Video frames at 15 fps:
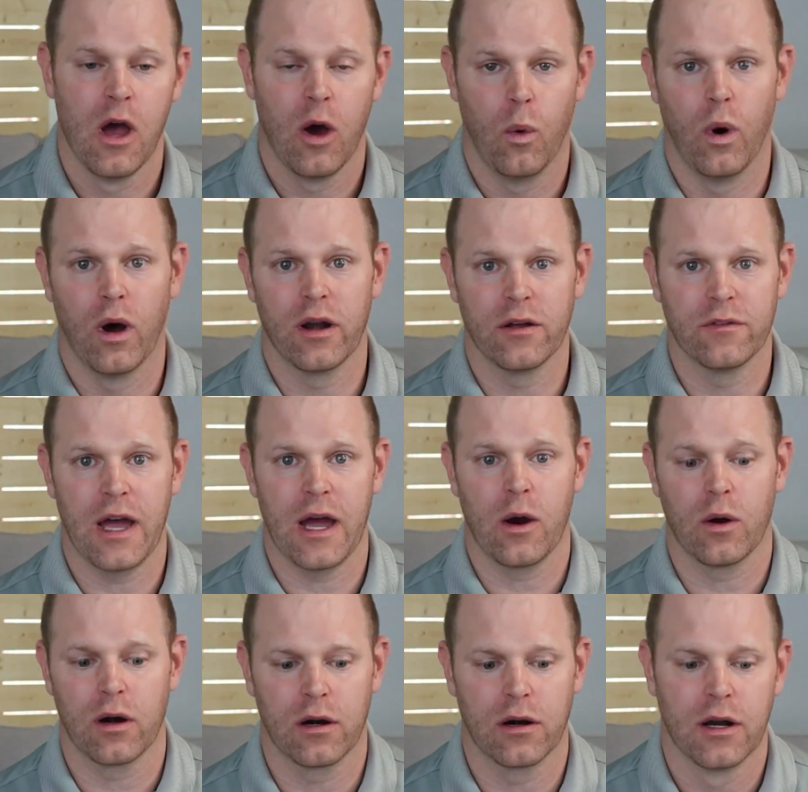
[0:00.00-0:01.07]
One of
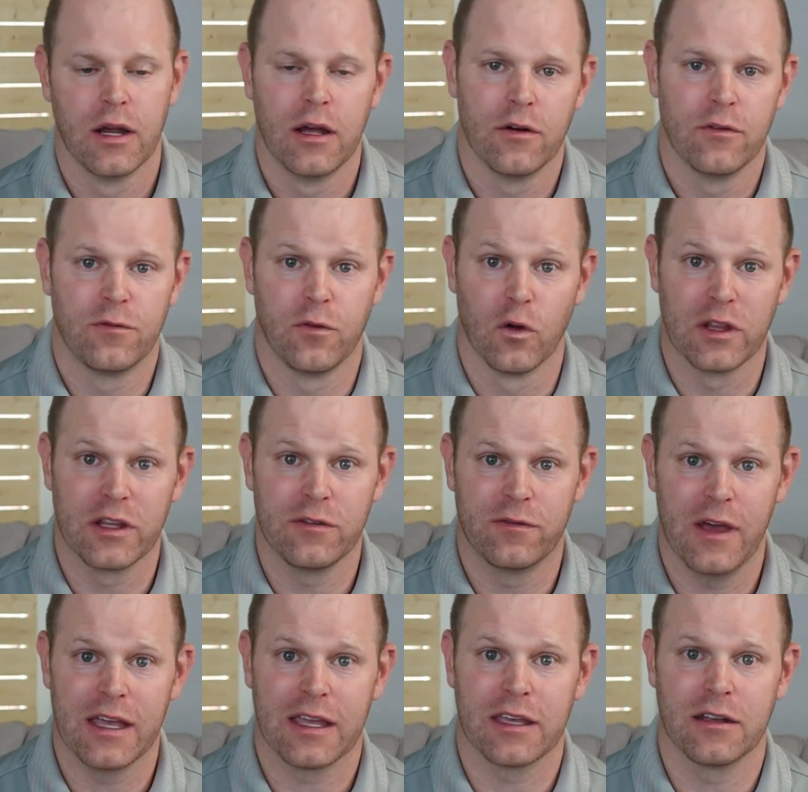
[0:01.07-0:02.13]
our fully
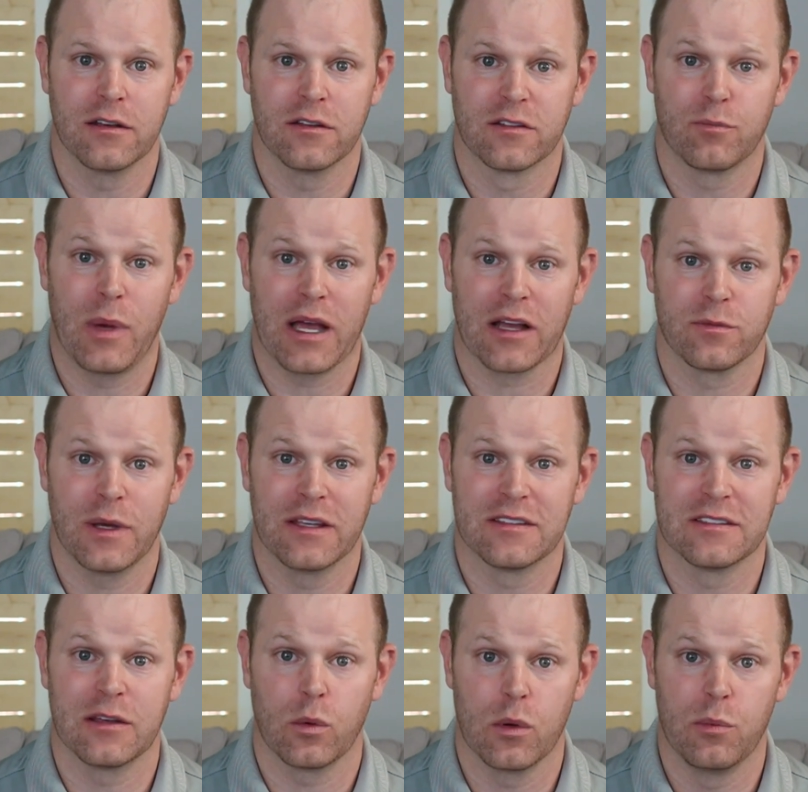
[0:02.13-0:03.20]
vacant spec spaces
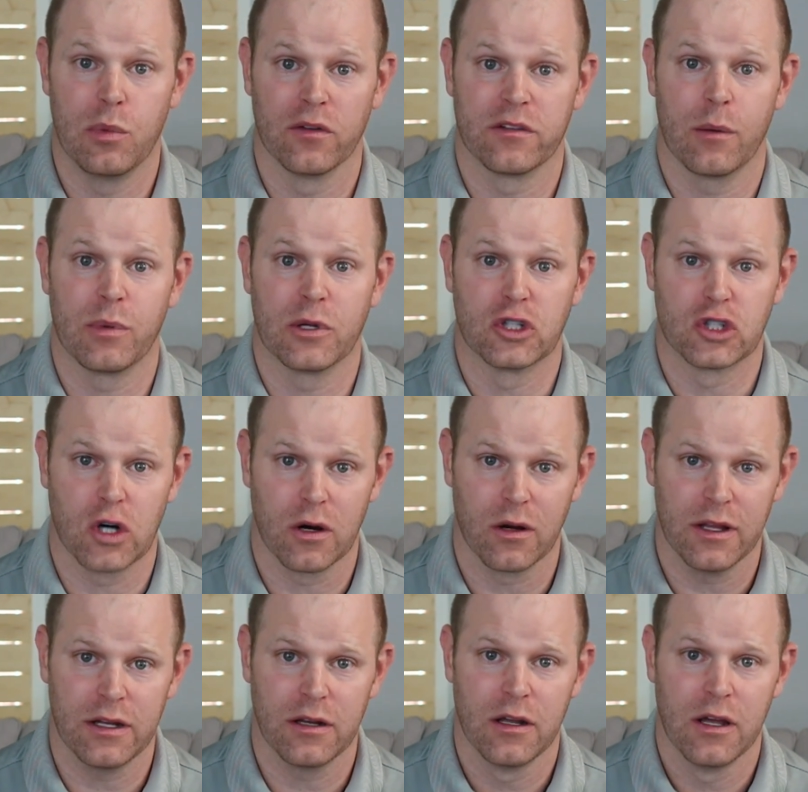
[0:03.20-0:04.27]
that we built up in
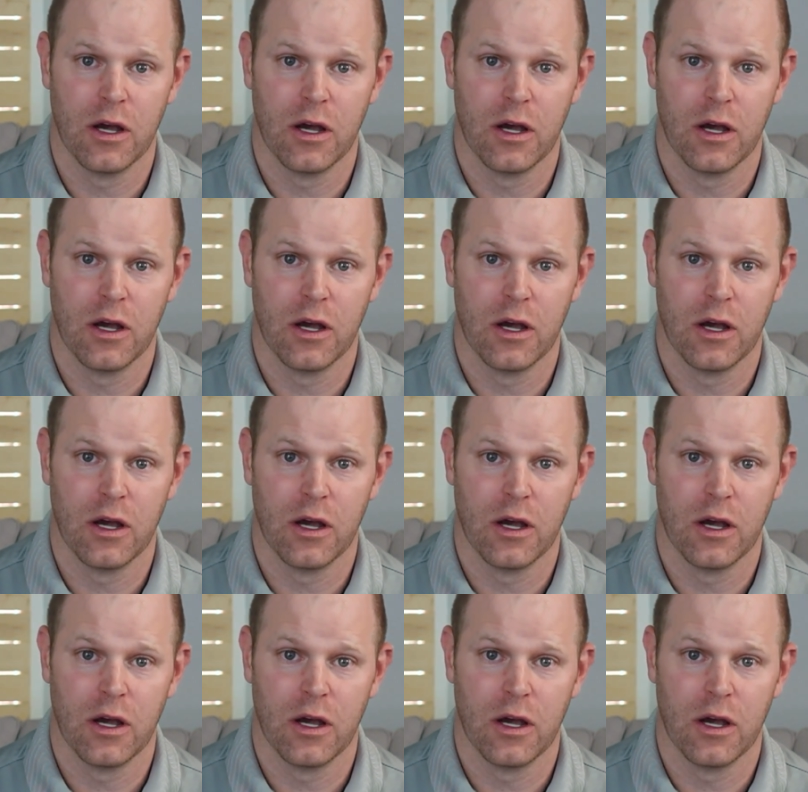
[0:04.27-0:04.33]
Charlotte,